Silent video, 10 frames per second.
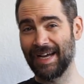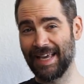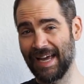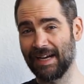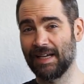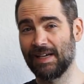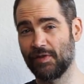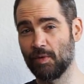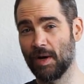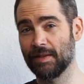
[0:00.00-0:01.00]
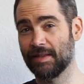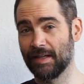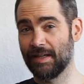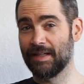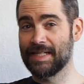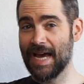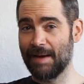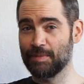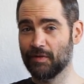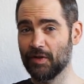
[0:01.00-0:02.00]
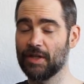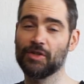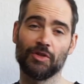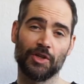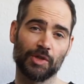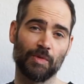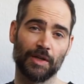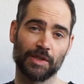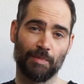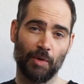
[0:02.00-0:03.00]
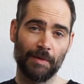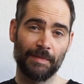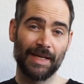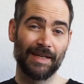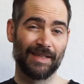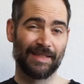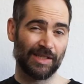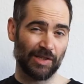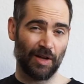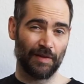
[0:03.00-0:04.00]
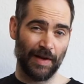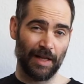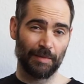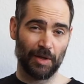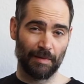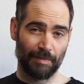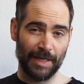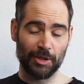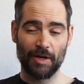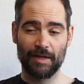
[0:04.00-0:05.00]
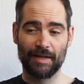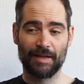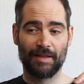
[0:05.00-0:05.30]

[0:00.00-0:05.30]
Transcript: Again, if you want the tabs for this or you just want to support me, this is all available on Patreon.